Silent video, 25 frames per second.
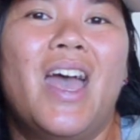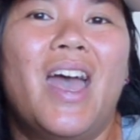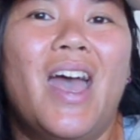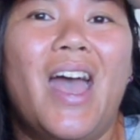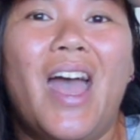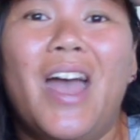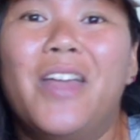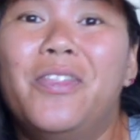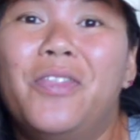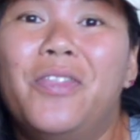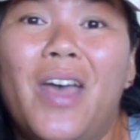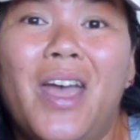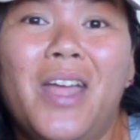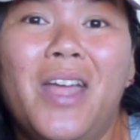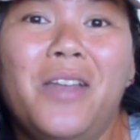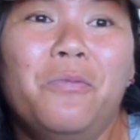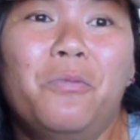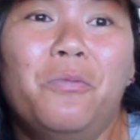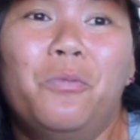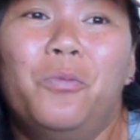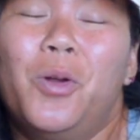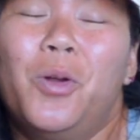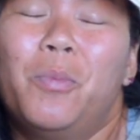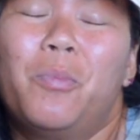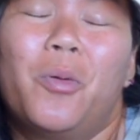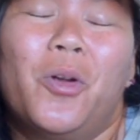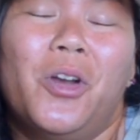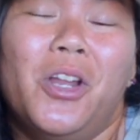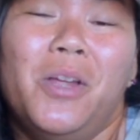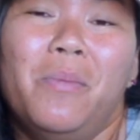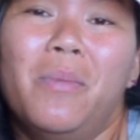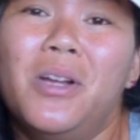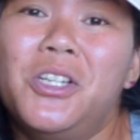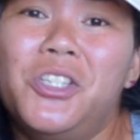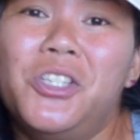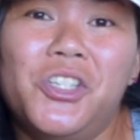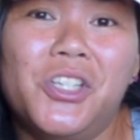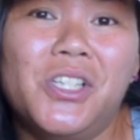And then we're pretty
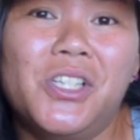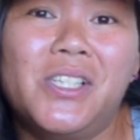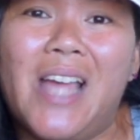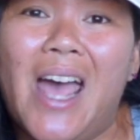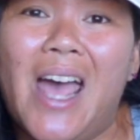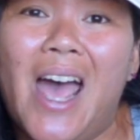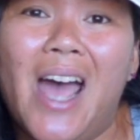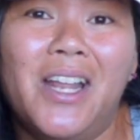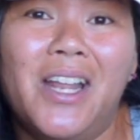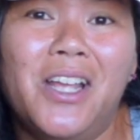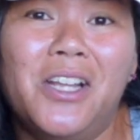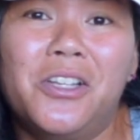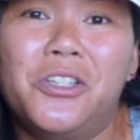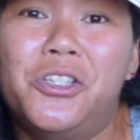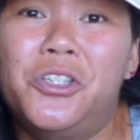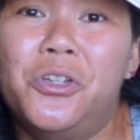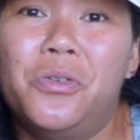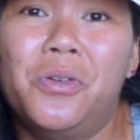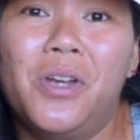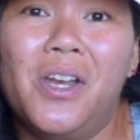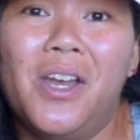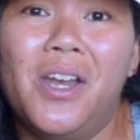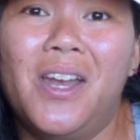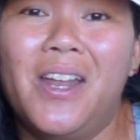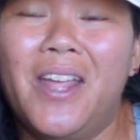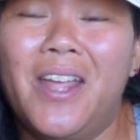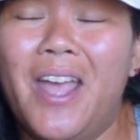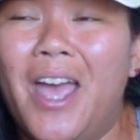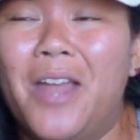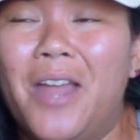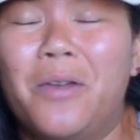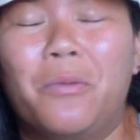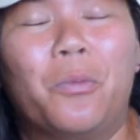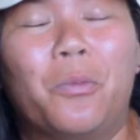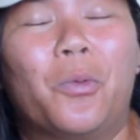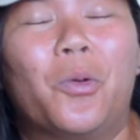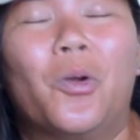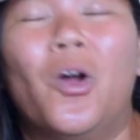much just at it, doing it
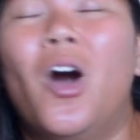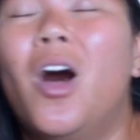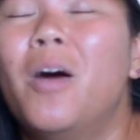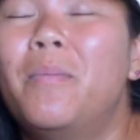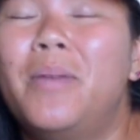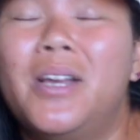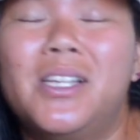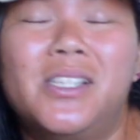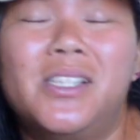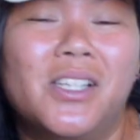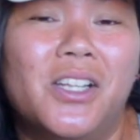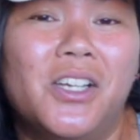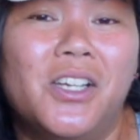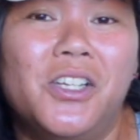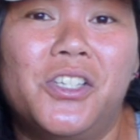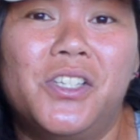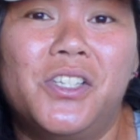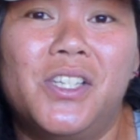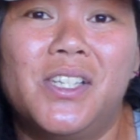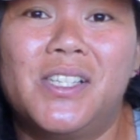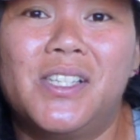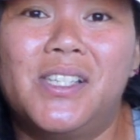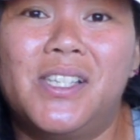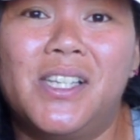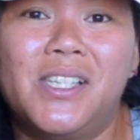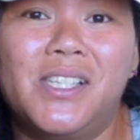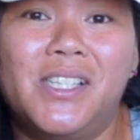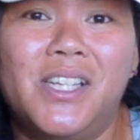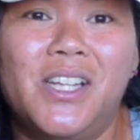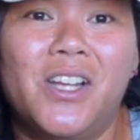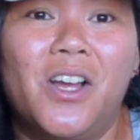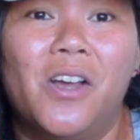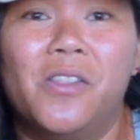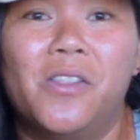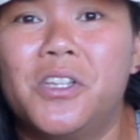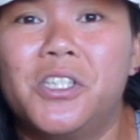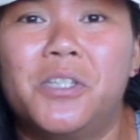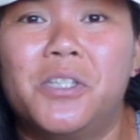again. We're all basically just
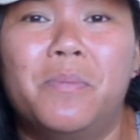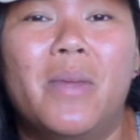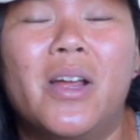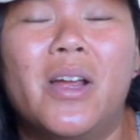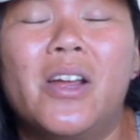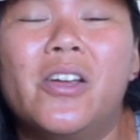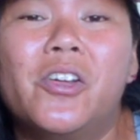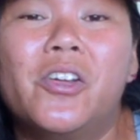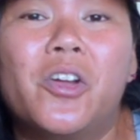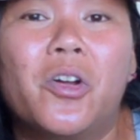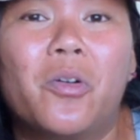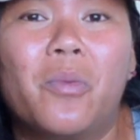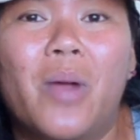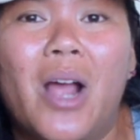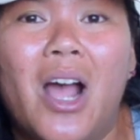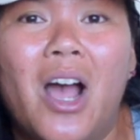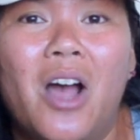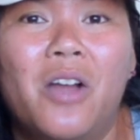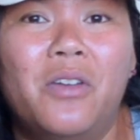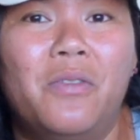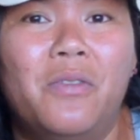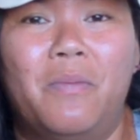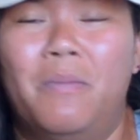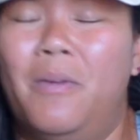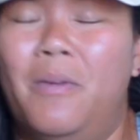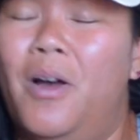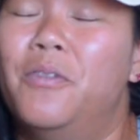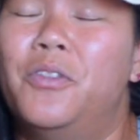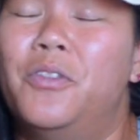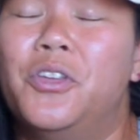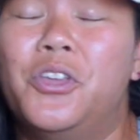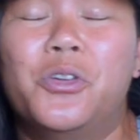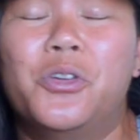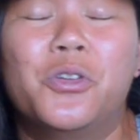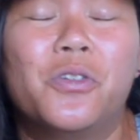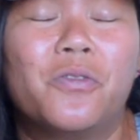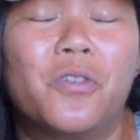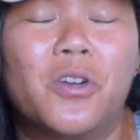existing on this merry-go-round of the
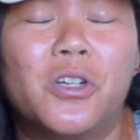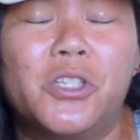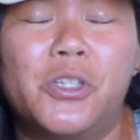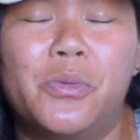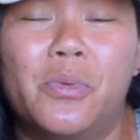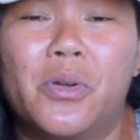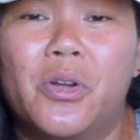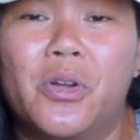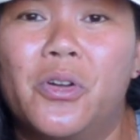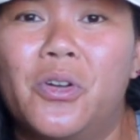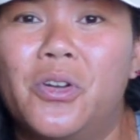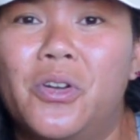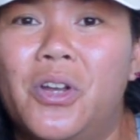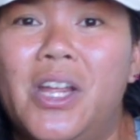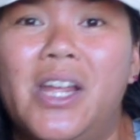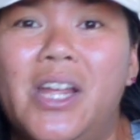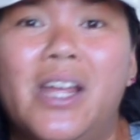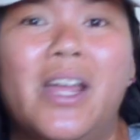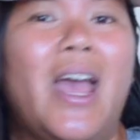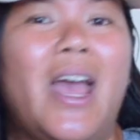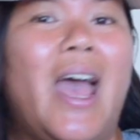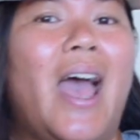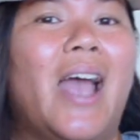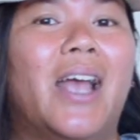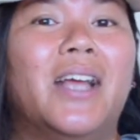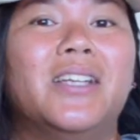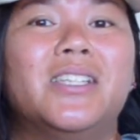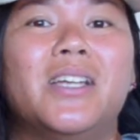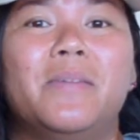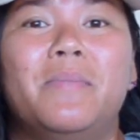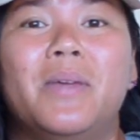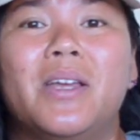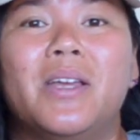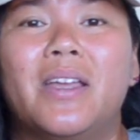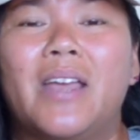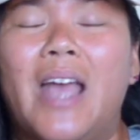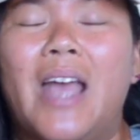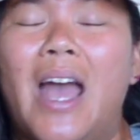university recruiting,
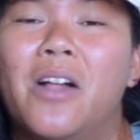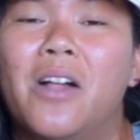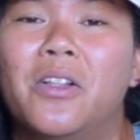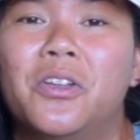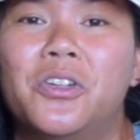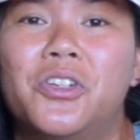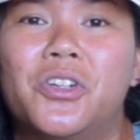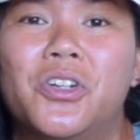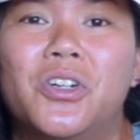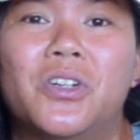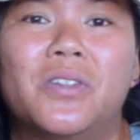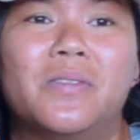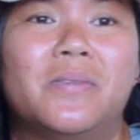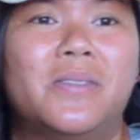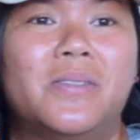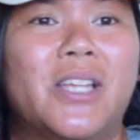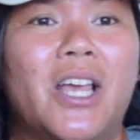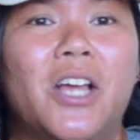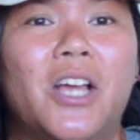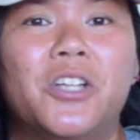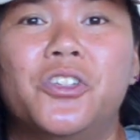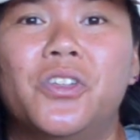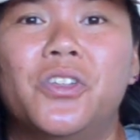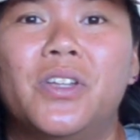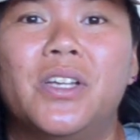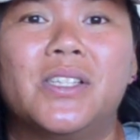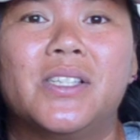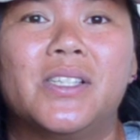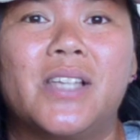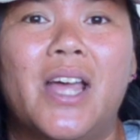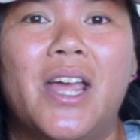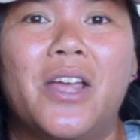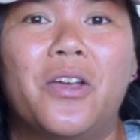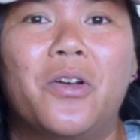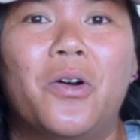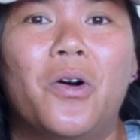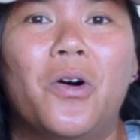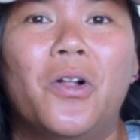academic calendar, scheduling
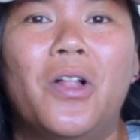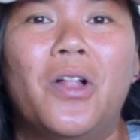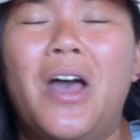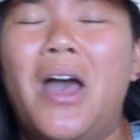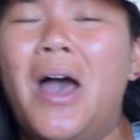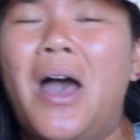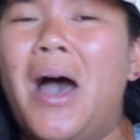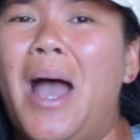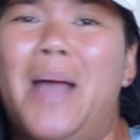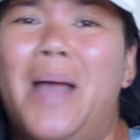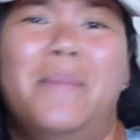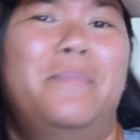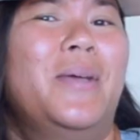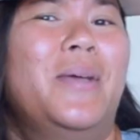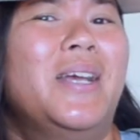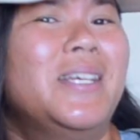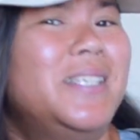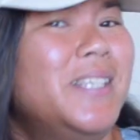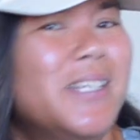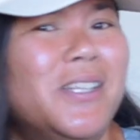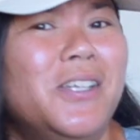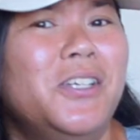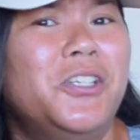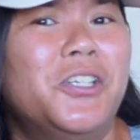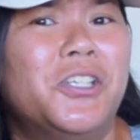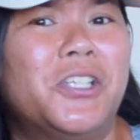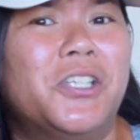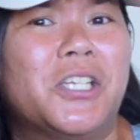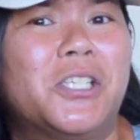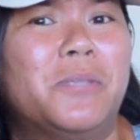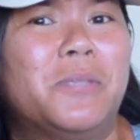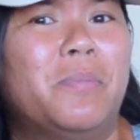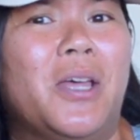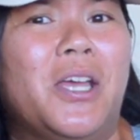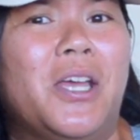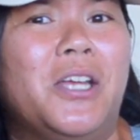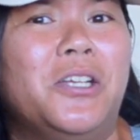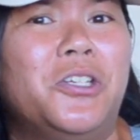cycle. I basically just
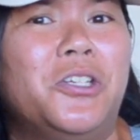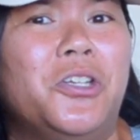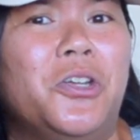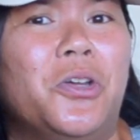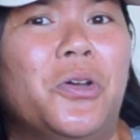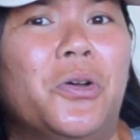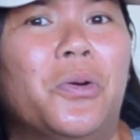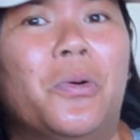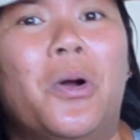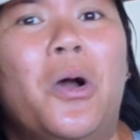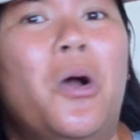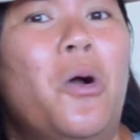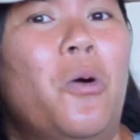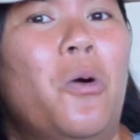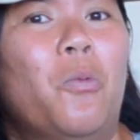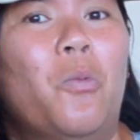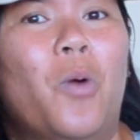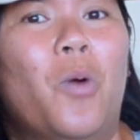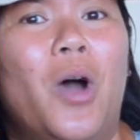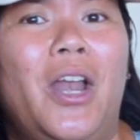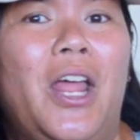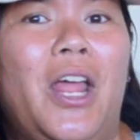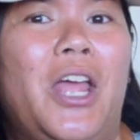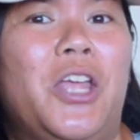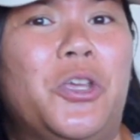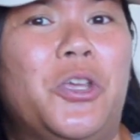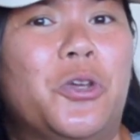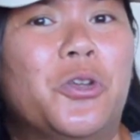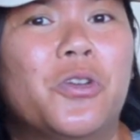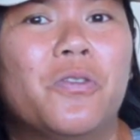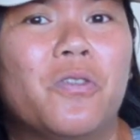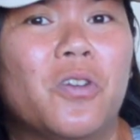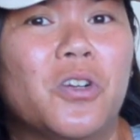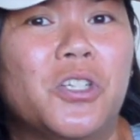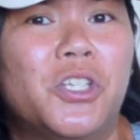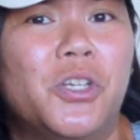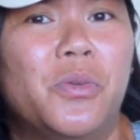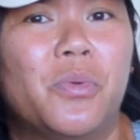explained to you what a
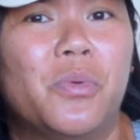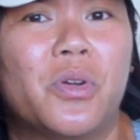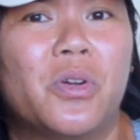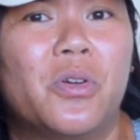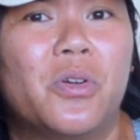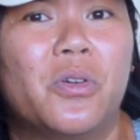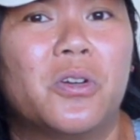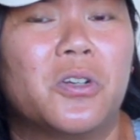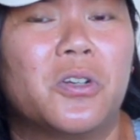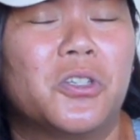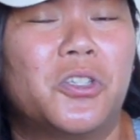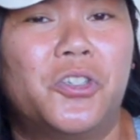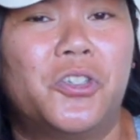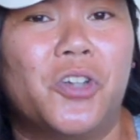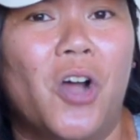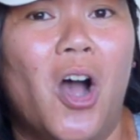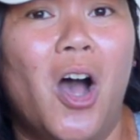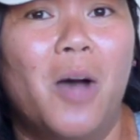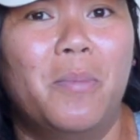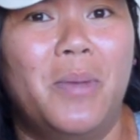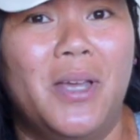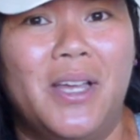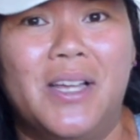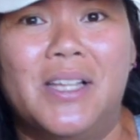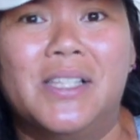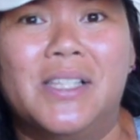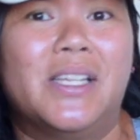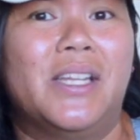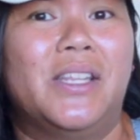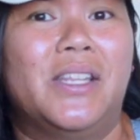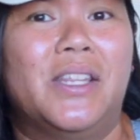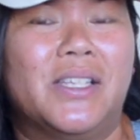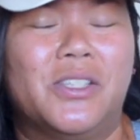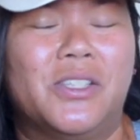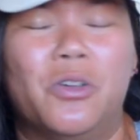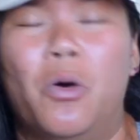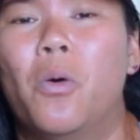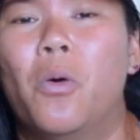university recruiter's job is in
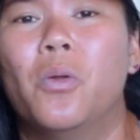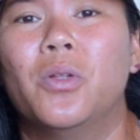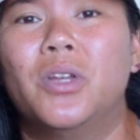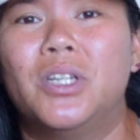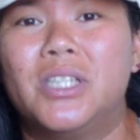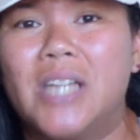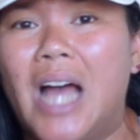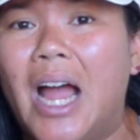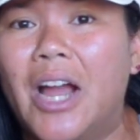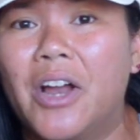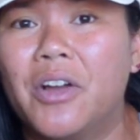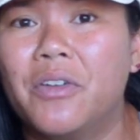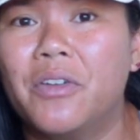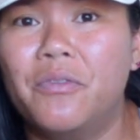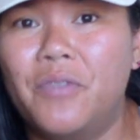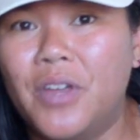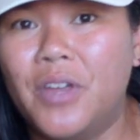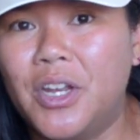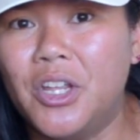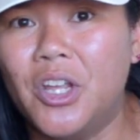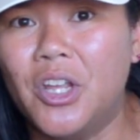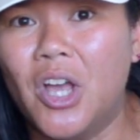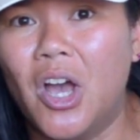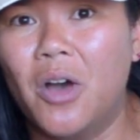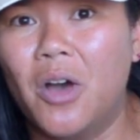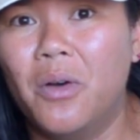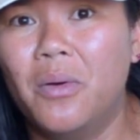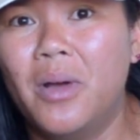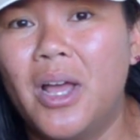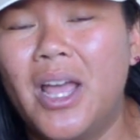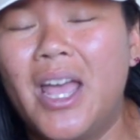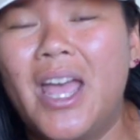this whole entire video.